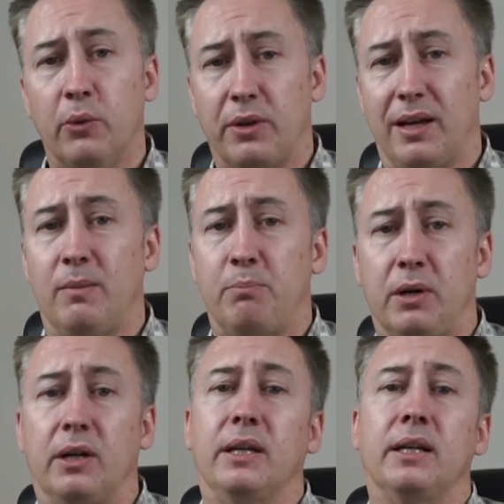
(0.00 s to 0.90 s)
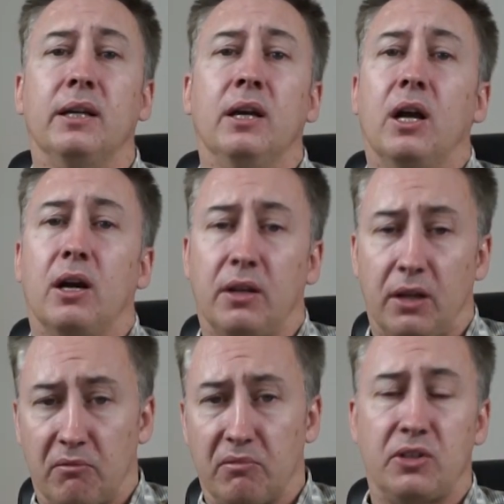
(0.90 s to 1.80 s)
without buying an
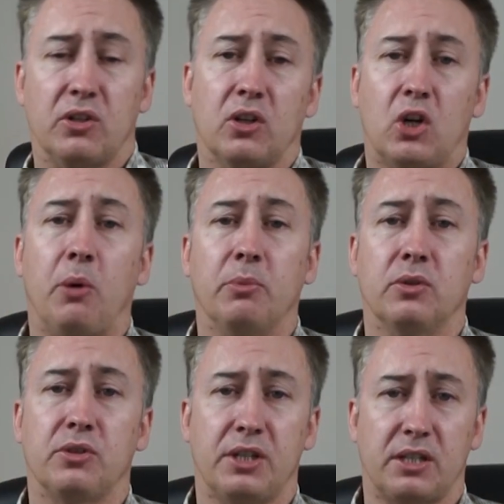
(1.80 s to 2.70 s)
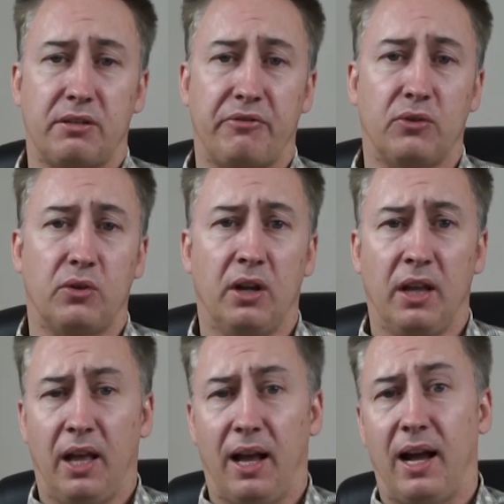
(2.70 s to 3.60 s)
original Commodore 64
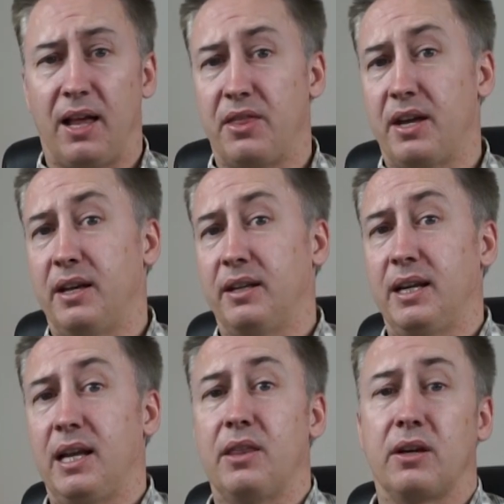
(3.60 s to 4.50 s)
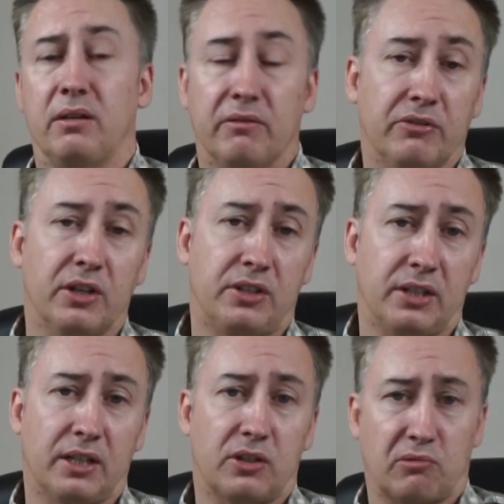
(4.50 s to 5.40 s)
and then either
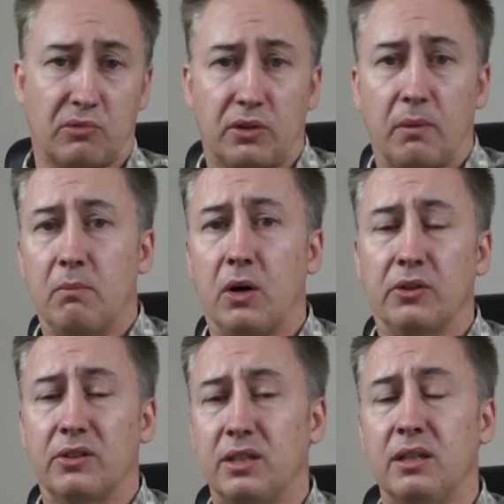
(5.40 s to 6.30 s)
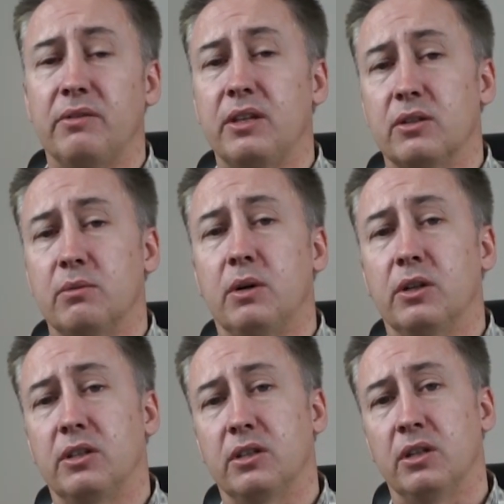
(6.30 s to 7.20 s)
converting it to run on modern TVs or
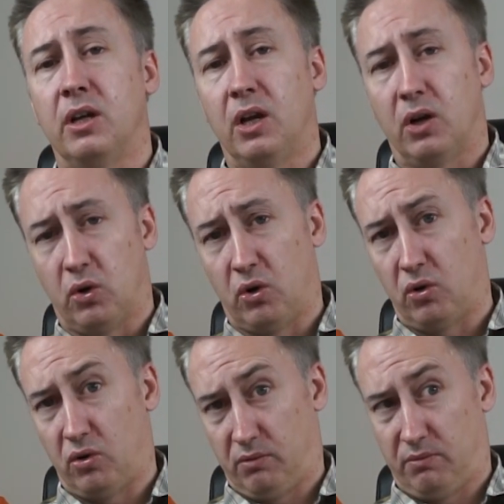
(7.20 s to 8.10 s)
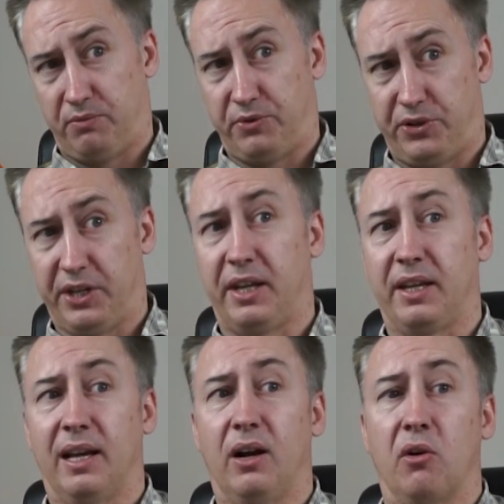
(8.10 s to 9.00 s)
monitors or
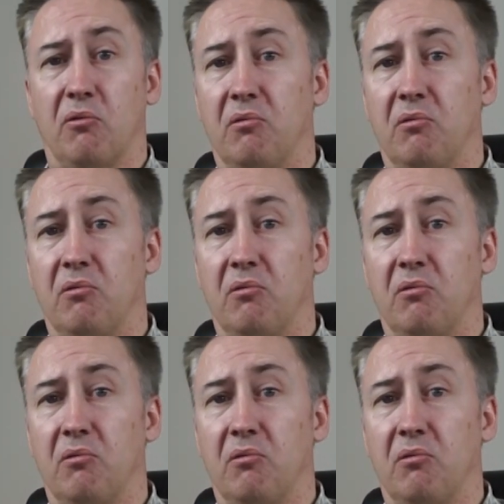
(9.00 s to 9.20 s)
digging out a